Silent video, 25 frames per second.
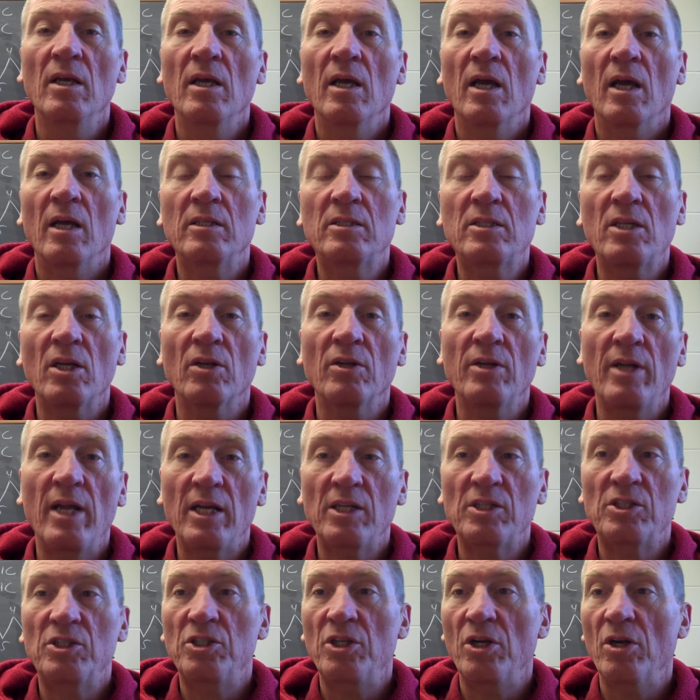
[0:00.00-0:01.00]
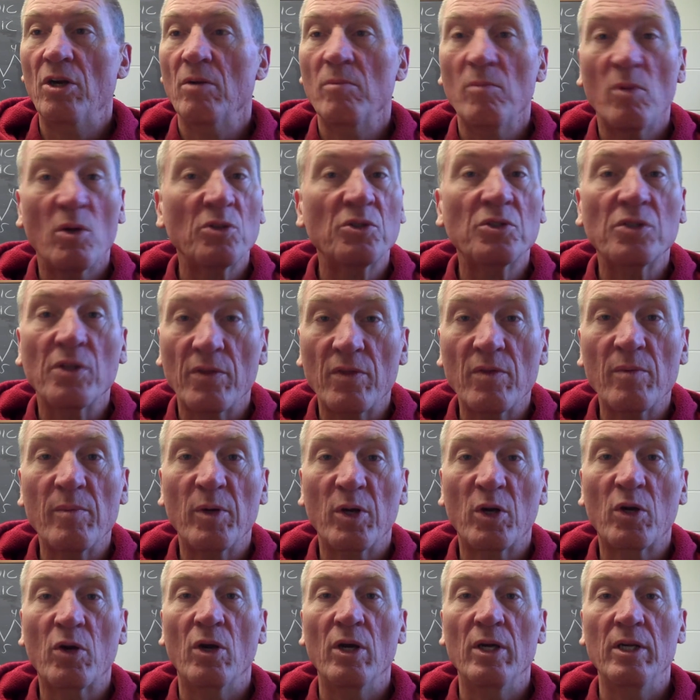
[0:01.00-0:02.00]
until next year. Most of them are
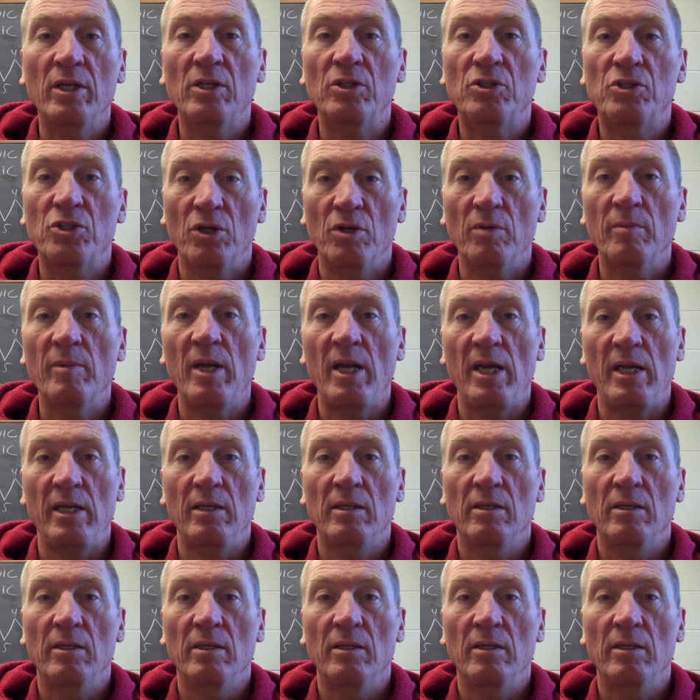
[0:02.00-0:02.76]
going to germinate.